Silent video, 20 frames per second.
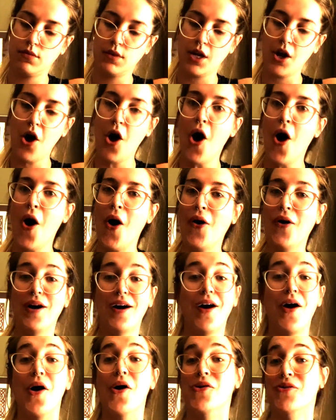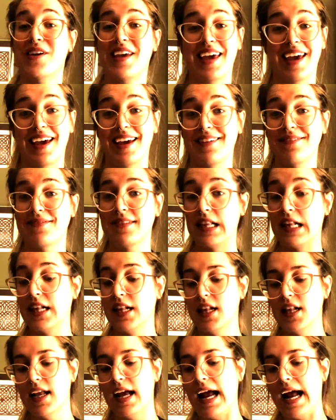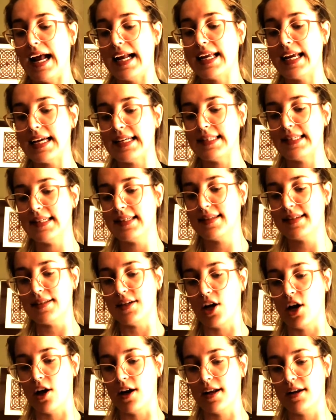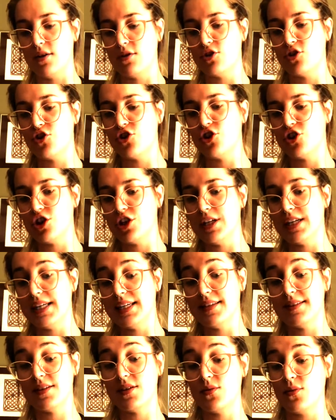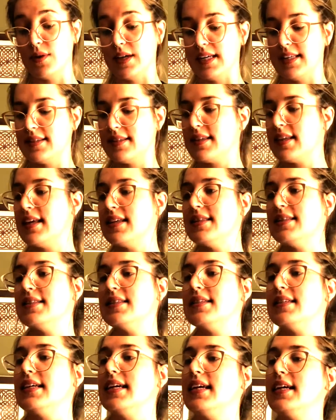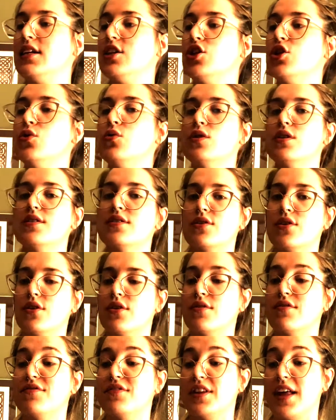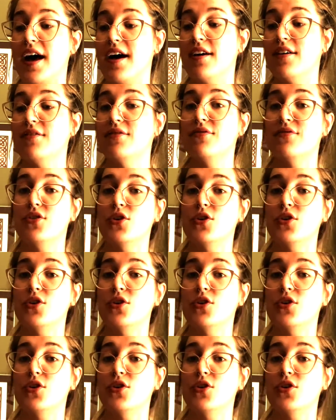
Oh, okay. I guess it's not. Jeez Louise. Let's see. You deserve love.